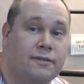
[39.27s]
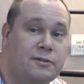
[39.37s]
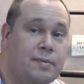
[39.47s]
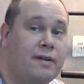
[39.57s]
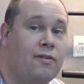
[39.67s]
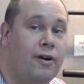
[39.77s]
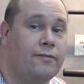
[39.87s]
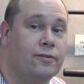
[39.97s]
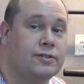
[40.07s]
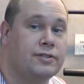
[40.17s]
of spring
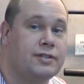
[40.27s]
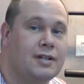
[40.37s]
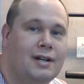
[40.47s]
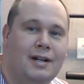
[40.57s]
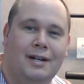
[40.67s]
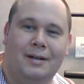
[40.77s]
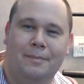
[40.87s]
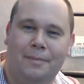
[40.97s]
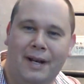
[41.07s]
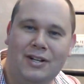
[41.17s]
rifles.
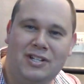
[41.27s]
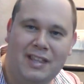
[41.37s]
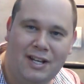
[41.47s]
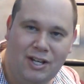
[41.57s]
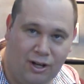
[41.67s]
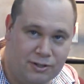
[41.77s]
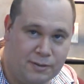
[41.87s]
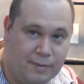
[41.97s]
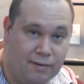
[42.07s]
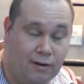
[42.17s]
But actually they're not
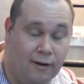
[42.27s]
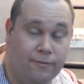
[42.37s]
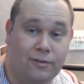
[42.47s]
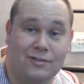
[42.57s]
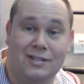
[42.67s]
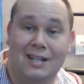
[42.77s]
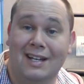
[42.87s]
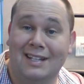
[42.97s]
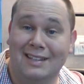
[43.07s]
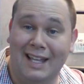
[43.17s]
spring rifles,
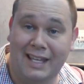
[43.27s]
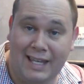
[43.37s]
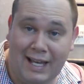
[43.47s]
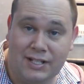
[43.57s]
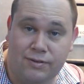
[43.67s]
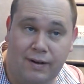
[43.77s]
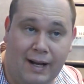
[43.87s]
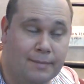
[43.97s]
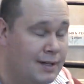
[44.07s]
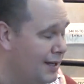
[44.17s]
they're gas
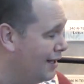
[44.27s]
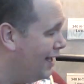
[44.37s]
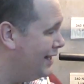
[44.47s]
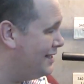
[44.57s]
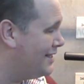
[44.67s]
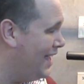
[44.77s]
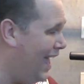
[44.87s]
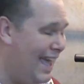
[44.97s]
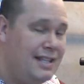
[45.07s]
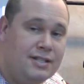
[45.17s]
ram. And it's the
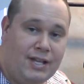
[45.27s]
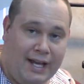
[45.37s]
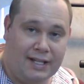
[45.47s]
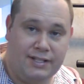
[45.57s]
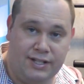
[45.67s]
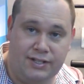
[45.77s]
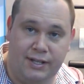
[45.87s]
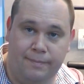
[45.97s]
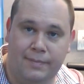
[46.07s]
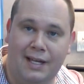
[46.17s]
N-Tec
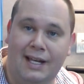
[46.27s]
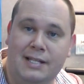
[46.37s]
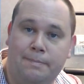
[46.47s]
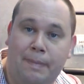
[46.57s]
system, and it's